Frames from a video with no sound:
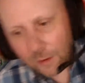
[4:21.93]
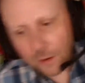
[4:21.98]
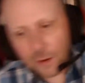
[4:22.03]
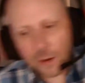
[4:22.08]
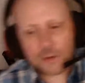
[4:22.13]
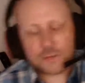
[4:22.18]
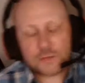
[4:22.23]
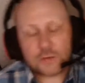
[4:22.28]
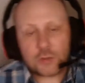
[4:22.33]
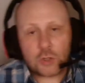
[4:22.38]

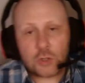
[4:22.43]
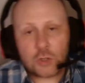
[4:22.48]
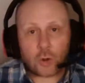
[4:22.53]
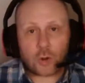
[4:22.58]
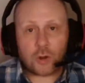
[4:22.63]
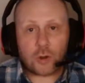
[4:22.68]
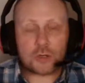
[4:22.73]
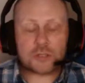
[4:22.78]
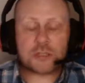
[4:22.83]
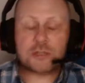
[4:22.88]
I've not
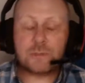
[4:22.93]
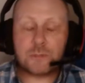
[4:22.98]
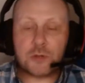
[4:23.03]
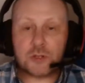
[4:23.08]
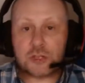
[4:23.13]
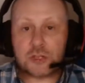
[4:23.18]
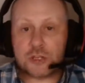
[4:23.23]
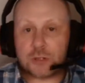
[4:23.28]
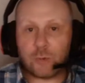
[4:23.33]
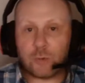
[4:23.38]
lost
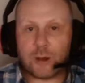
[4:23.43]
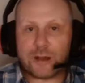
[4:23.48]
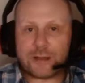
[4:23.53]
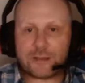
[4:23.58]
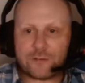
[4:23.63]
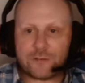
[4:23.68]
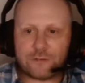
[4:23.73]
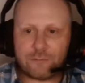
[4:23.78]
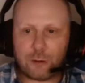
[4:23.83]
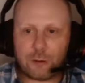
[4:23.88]
much in the
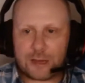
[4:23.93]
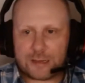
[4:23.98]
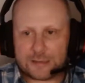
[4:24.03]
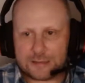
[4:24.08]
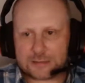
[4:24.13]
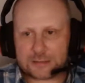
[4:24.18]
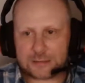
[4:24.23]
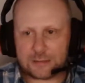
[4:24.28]
way of weight.